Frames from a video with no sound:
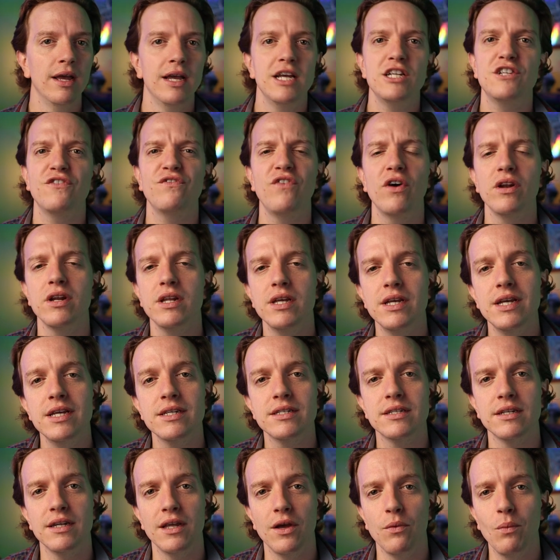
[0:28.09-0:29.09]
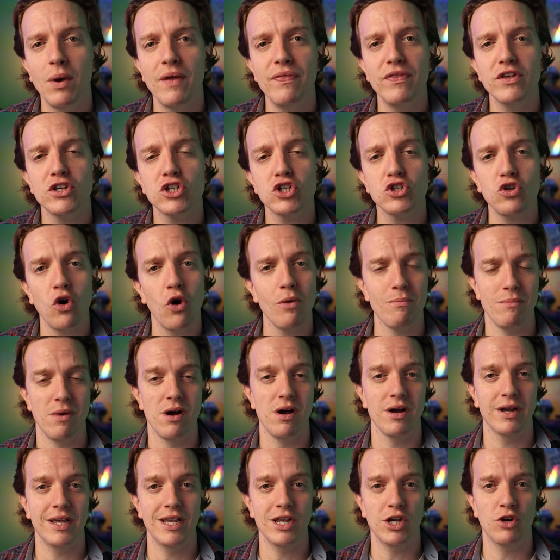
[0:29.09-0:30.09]
It's funny, isn't it? When the stock
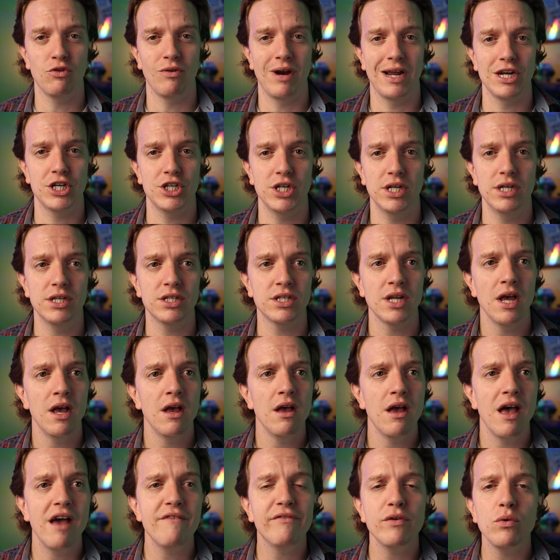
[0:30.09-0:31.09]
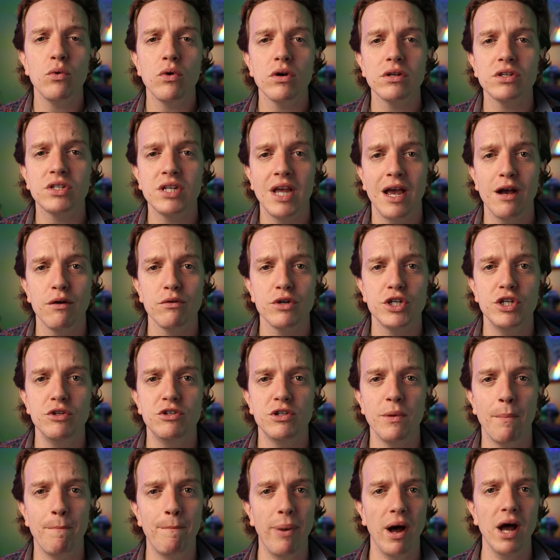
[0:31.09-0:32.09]
market crashes, everyone tells
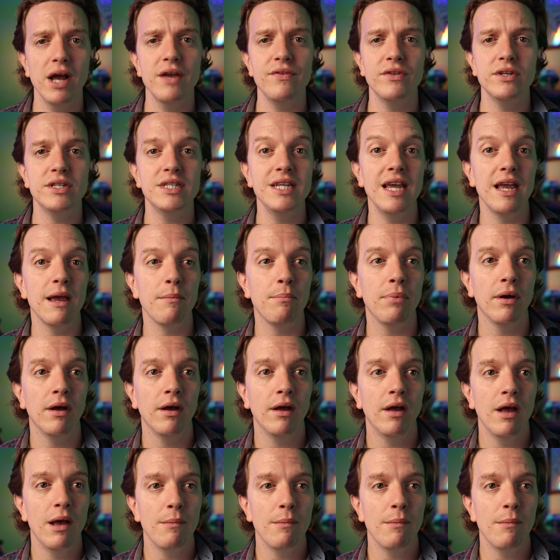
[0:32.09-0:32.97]
you to buy the dip.